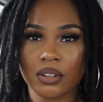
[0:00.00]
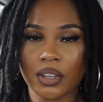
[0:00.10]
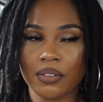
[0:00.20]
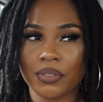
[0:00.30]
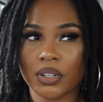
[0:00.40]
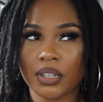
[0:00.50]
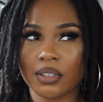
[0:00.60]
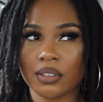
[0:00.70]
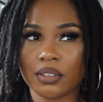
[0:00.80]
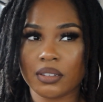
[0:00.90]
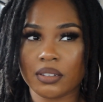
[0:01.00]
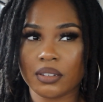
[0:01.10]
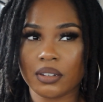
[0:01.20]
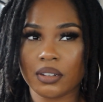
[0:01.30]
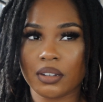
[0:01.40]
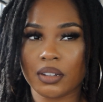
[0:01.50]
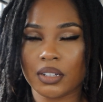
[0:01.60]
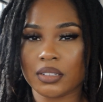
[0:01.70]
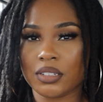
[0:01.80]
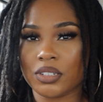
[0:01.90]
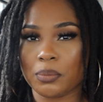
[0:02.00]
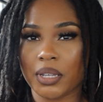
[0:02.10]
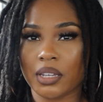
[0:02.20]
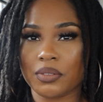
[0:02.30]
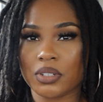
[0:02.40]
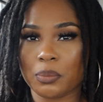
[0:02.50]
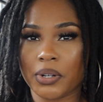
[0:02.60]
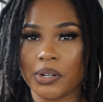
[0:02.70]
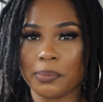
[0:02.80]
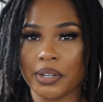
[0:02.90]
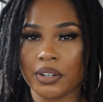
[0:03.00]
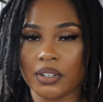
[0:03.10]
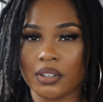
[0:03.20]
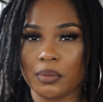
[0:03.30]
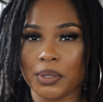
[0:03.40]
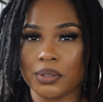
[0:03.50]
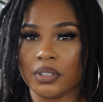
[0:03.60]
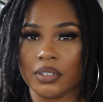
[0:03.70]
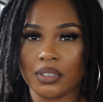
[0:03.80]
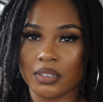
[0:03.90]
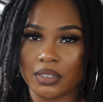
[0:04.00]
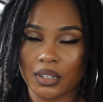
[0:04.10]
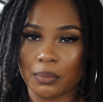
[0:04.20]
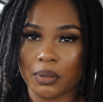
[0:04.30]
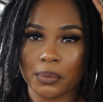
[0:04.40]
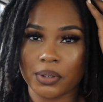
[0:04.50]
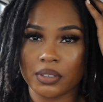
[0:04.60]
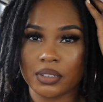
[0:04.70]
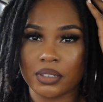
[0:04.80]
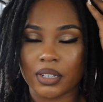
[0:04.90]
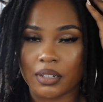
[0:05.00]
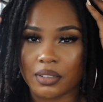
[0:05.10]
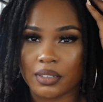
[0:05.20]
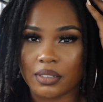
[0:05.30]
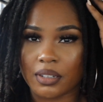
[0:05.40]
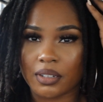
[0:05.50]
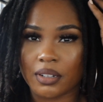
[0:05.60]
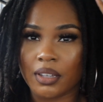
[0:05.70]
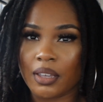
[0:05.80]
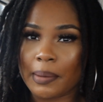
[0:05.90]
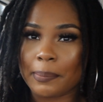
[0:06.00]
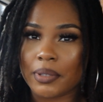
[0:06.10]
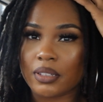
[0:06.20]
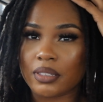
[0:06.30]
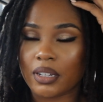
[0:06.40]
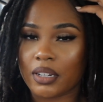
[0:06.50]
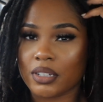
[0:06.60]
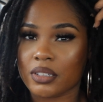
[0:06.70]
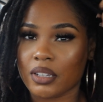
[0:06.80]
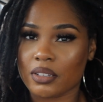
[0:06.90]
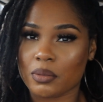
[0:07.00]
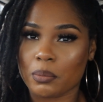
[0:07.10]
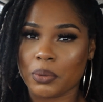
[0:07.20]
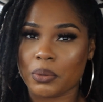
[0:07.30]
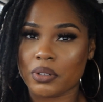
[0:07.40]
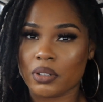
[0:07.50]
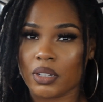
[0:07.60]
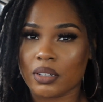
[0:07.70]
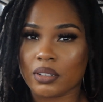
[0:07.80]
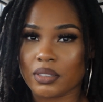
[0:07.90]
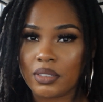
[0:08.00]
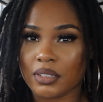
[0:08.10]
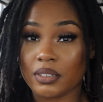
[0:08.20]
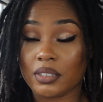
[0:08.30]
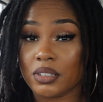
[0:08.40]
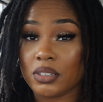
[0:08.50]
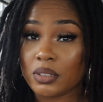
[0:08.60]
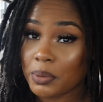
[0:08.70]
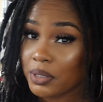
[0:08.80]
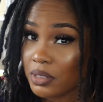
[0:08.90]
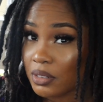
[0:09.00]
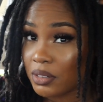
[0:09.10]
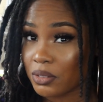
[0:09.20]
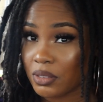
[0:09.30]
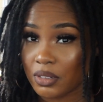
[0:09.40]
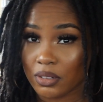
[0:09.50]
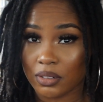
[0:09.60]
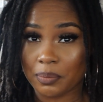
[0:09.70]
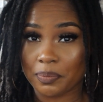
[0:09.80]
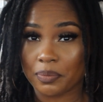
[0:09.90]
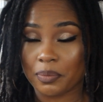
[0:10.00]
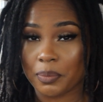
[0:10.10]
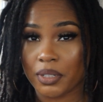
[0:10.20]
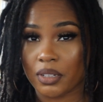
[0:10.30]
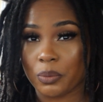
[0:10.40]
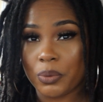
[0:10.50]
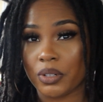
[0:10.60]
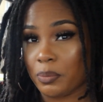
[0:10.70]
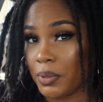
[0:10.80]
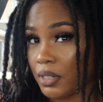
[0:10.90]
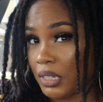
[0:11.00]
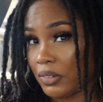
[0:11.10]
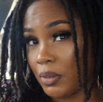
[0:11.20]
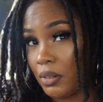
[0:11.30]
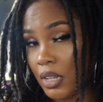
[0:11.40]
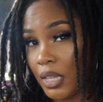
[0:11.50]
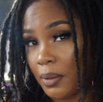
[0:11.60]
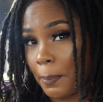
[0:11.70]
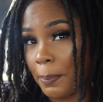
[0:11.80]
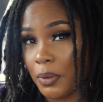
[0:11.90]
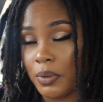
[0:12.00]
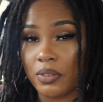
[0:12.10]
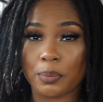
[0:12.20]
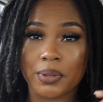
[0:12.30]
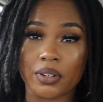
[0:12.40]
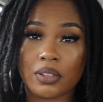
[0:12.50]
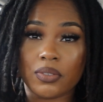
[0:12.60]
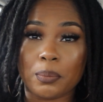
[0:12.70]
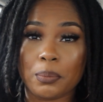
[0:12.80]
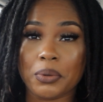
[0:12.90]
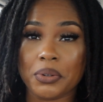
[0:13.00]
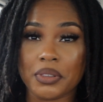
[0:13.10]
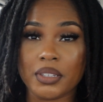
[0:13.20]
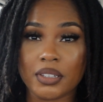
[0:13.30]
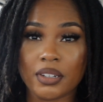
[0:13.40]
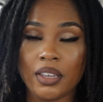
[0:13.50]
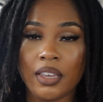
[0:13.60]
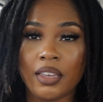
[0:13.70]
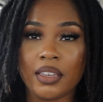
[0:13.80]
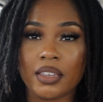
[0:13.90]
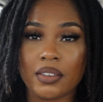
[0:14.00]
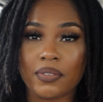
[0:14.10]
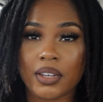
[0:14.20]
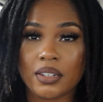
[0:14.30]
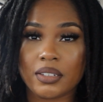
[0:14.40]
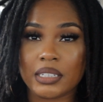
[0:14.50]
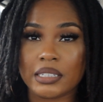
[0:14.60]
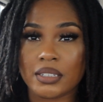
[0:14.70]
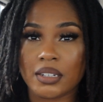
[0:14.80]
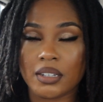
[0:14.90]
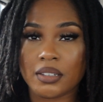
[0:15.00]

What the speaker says: I feel like a loctician may have just parted my hair down the middle and did the same number on this side and this side. But this side actually has more locks. It still appears a little thinner, but it would have appeared even more thin if I did